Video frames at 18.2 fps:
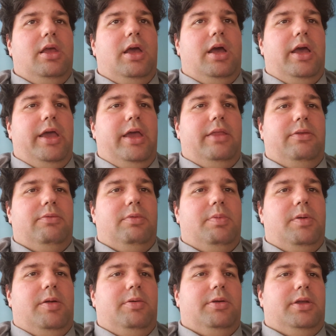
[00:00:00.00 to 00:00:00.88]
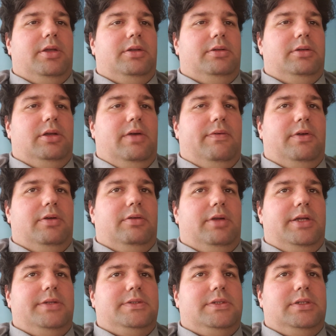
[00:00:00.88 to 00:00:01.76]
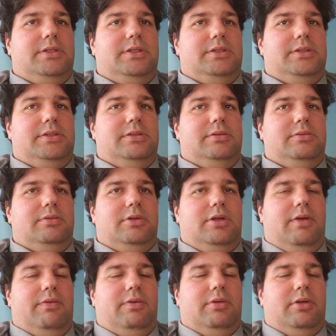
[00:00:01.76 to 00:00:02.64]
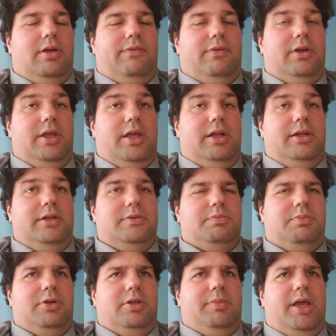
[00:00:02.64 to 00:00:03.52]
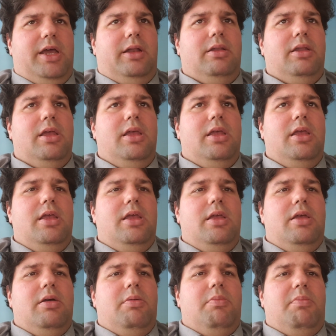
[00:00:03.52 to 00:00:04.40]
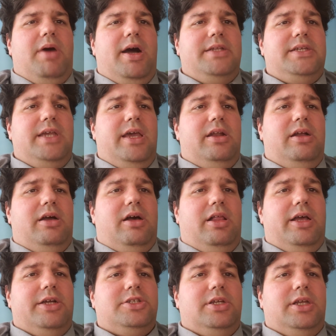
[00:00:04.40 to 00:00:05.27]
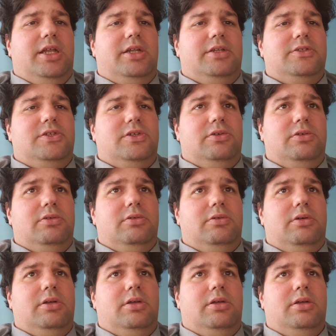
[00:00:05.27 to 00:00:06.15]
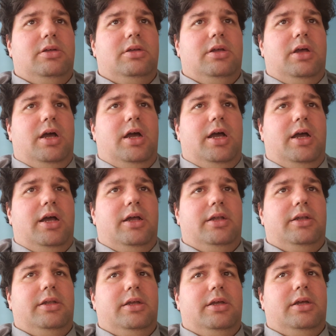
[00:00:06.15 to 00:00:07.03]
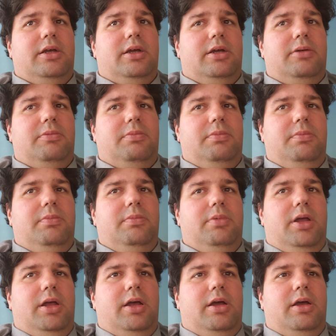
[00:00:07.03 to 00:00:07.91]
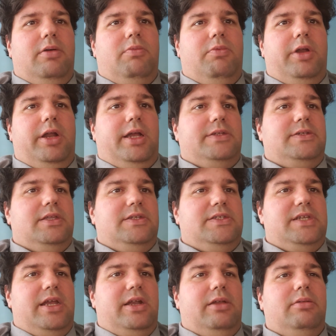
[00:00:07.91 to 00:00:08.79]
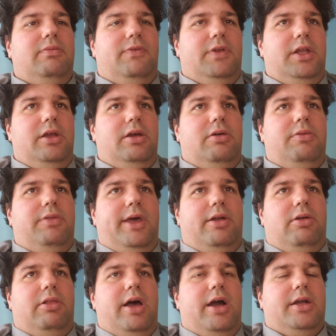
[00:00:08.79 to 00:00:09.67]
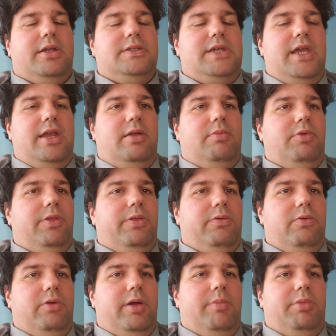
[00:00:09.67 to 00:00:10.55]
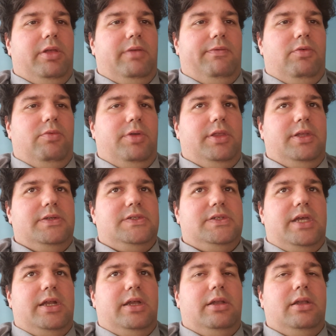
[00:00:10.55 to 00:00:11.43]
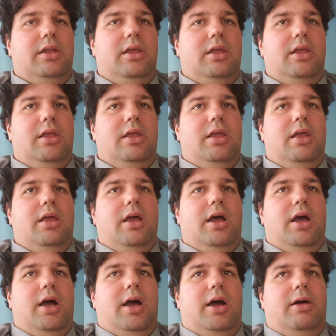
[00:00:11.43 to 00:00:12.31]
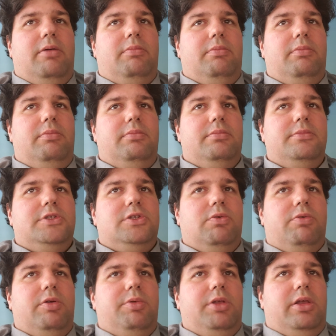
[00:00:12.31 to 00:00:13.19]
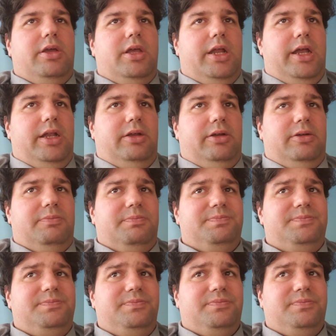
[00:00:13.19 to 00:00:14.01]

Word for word: and the Republican governor race, is, governor governor candidate is pretty bad. Montana, I'll actually get into on uh, uh, when I get to the Senate video. That'll lock in tandem with who I believe will win this Senate. Um, so what are we looking at here?